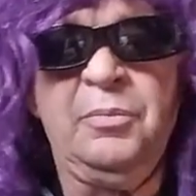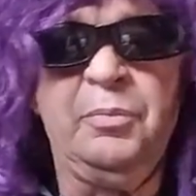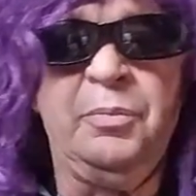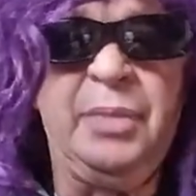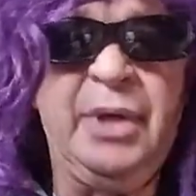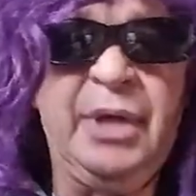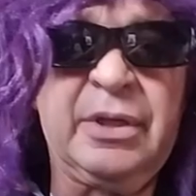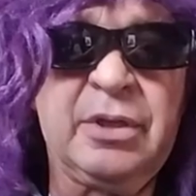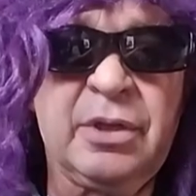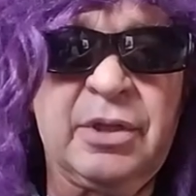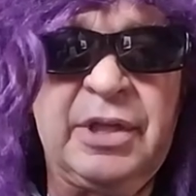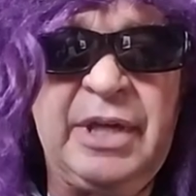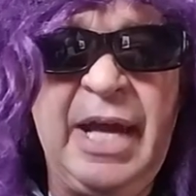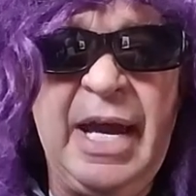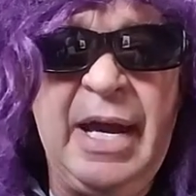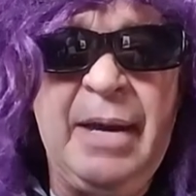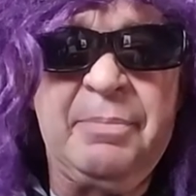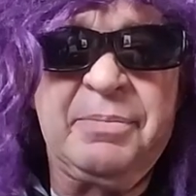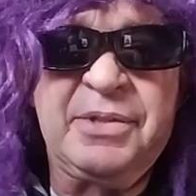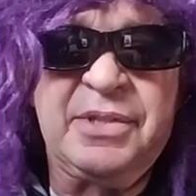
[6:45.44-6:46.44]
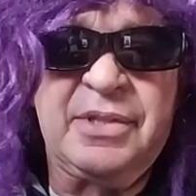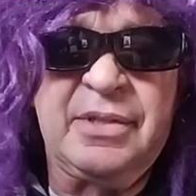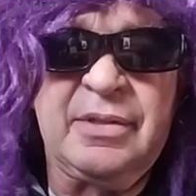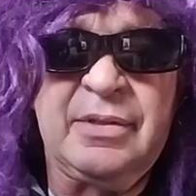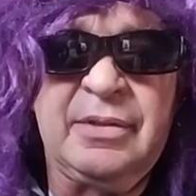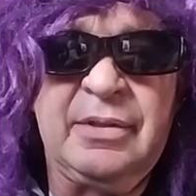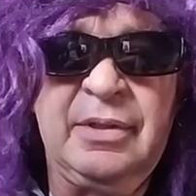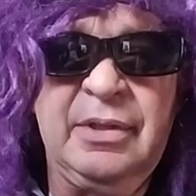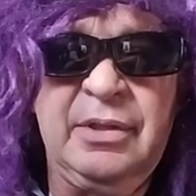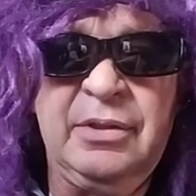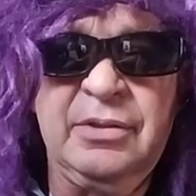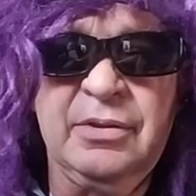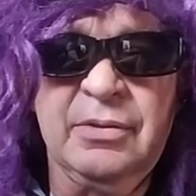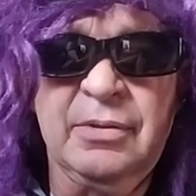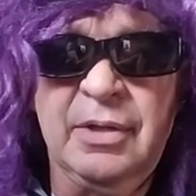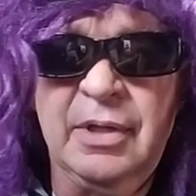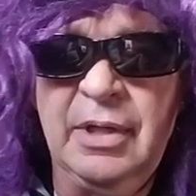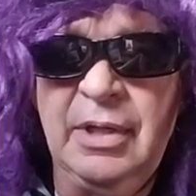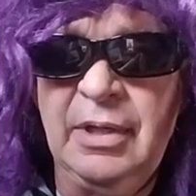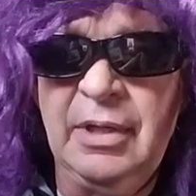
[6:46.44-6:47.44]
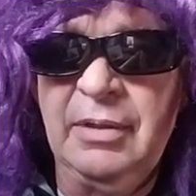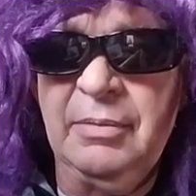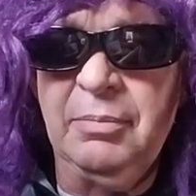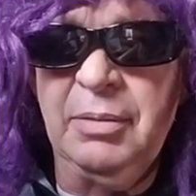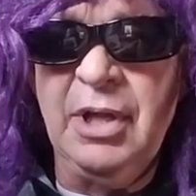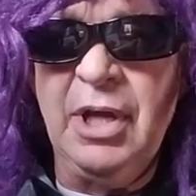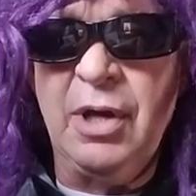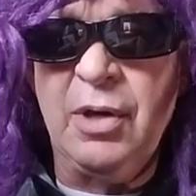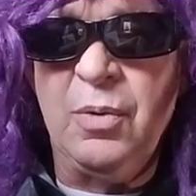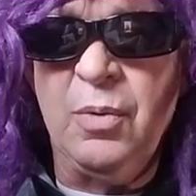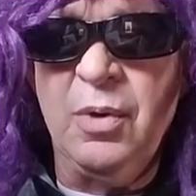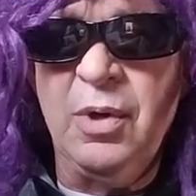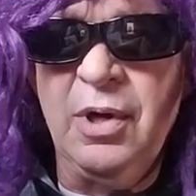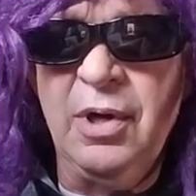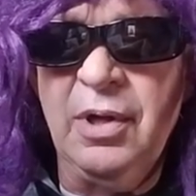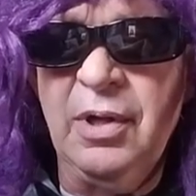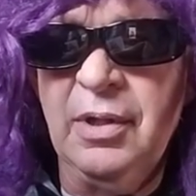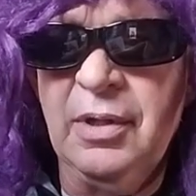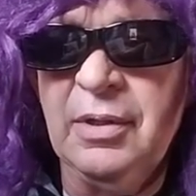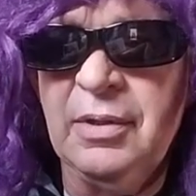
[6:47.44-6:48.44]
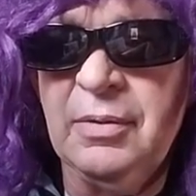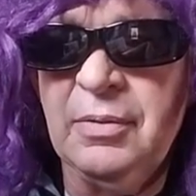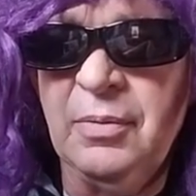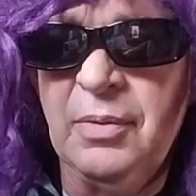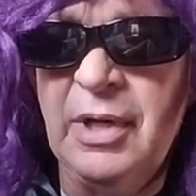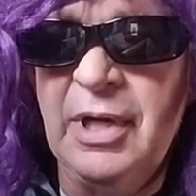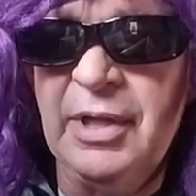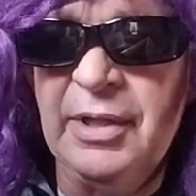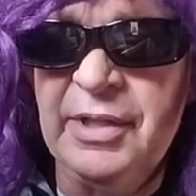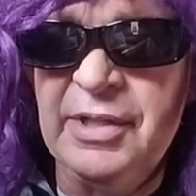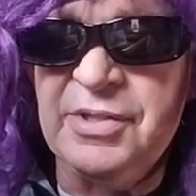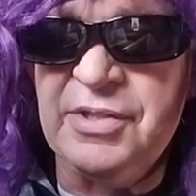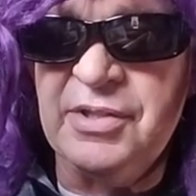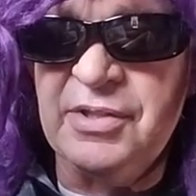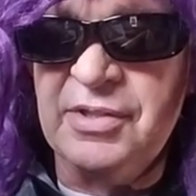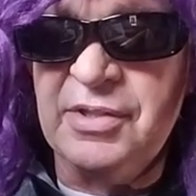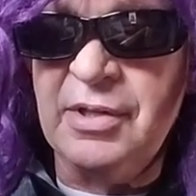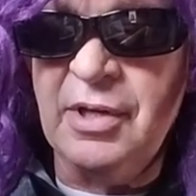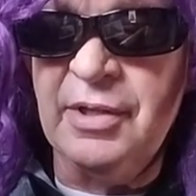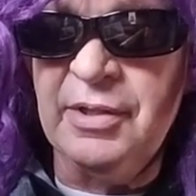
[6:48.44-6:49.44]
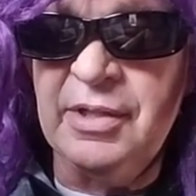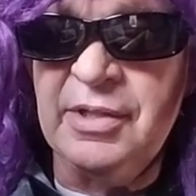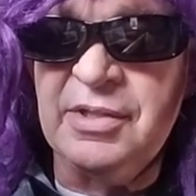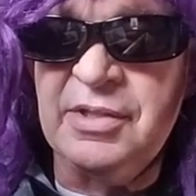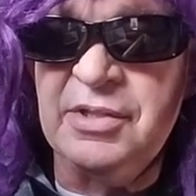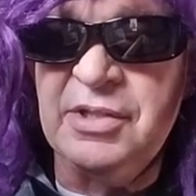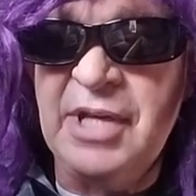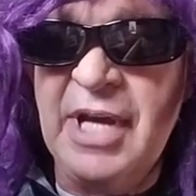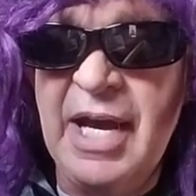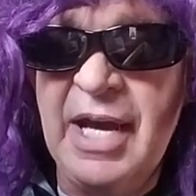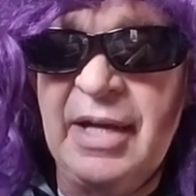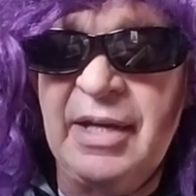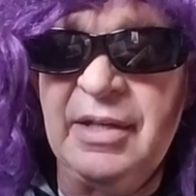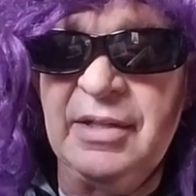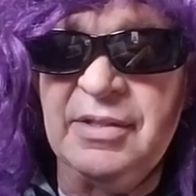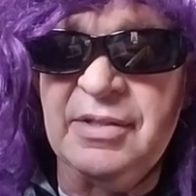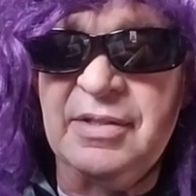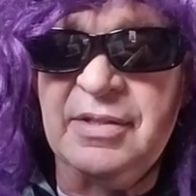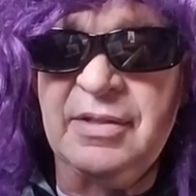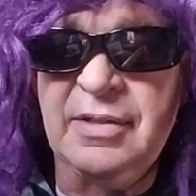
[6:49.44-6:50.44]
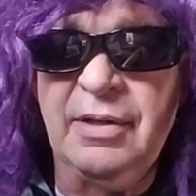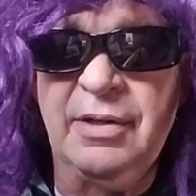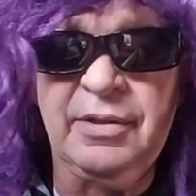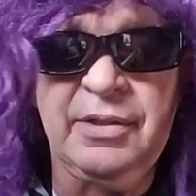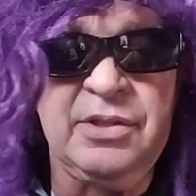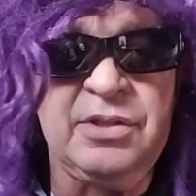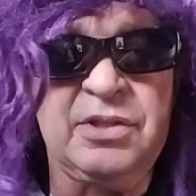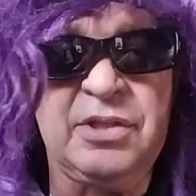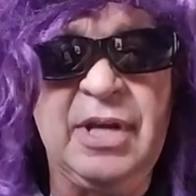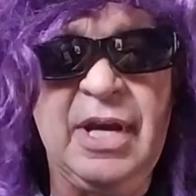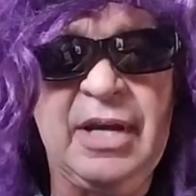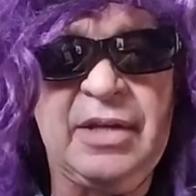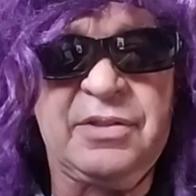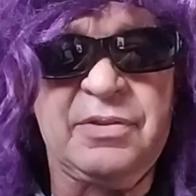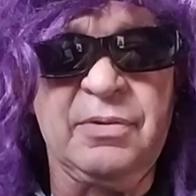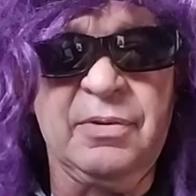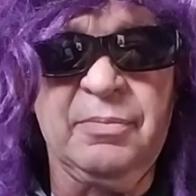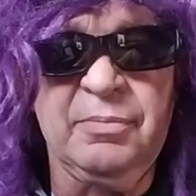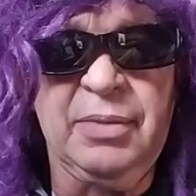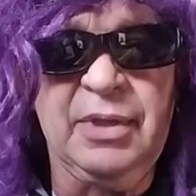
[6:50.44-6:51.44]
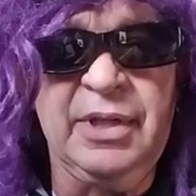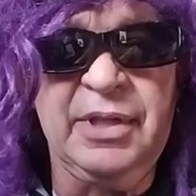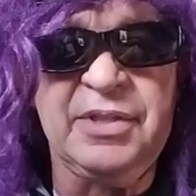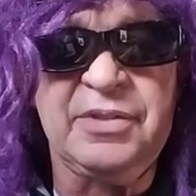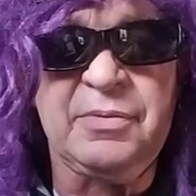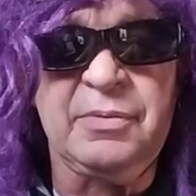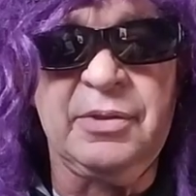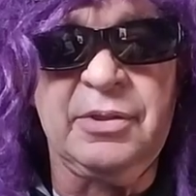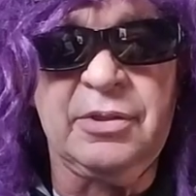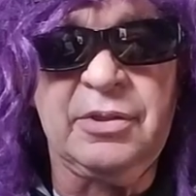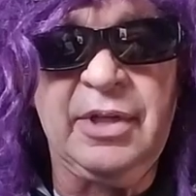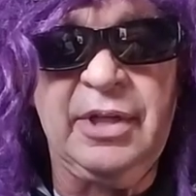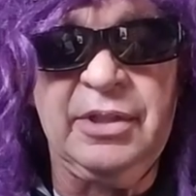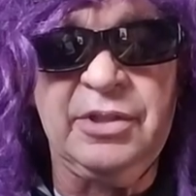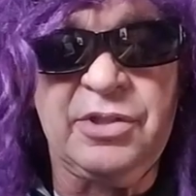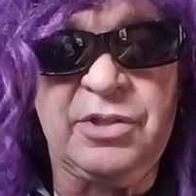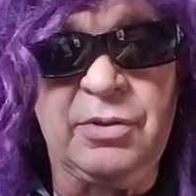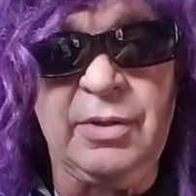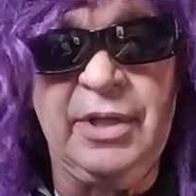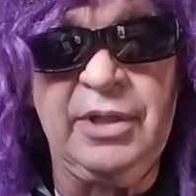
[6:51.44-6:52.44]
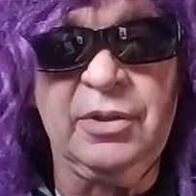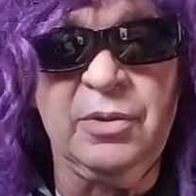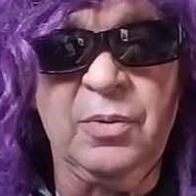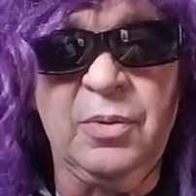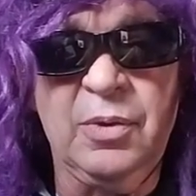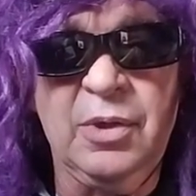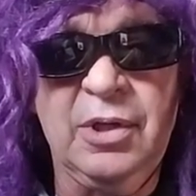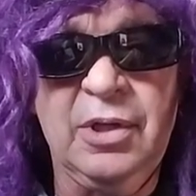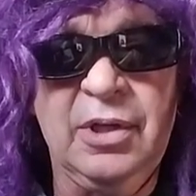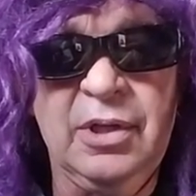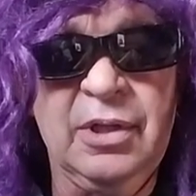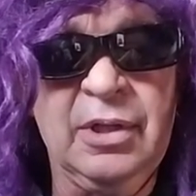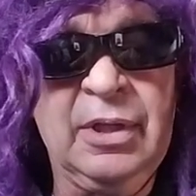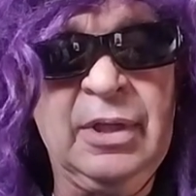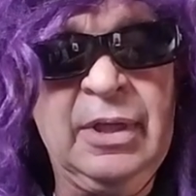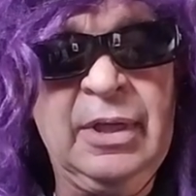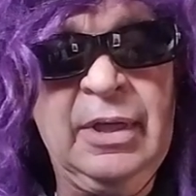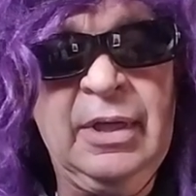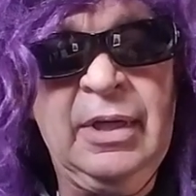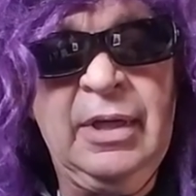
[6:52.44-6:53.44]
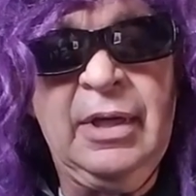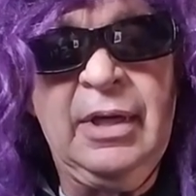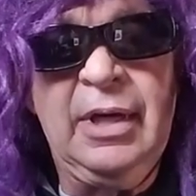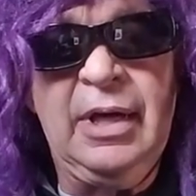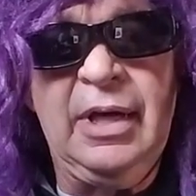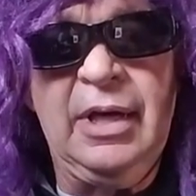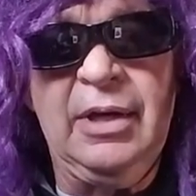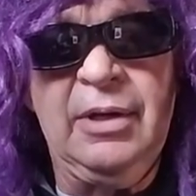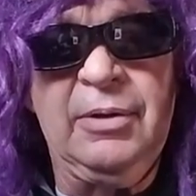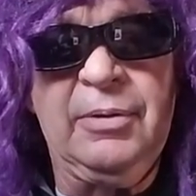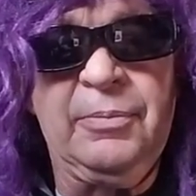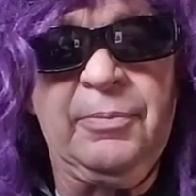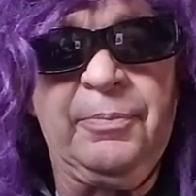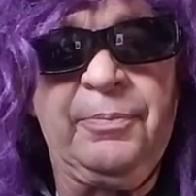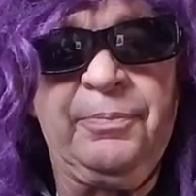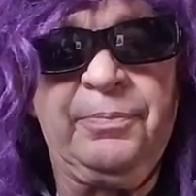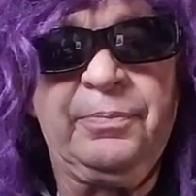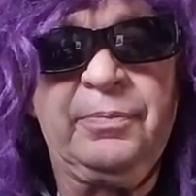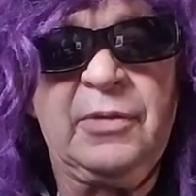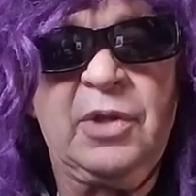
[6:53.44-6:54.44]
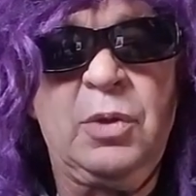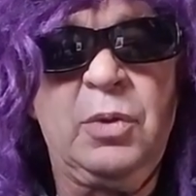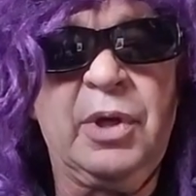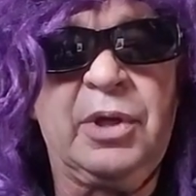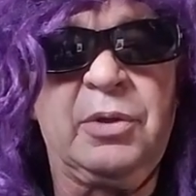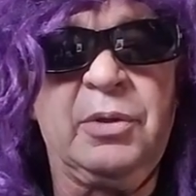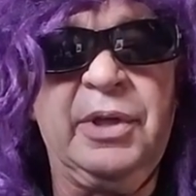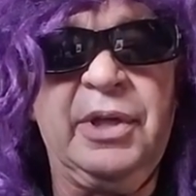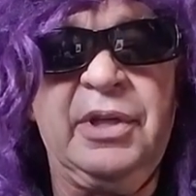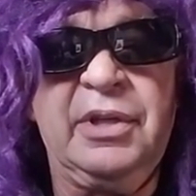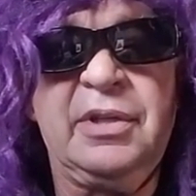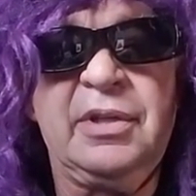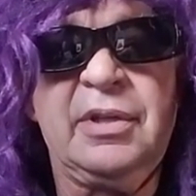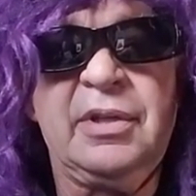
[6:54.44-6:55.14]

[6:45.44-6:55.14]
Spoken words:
bigger gaps in your block wall, while all these jacks are in place when you're trying to straighten the wall, QUIKRETE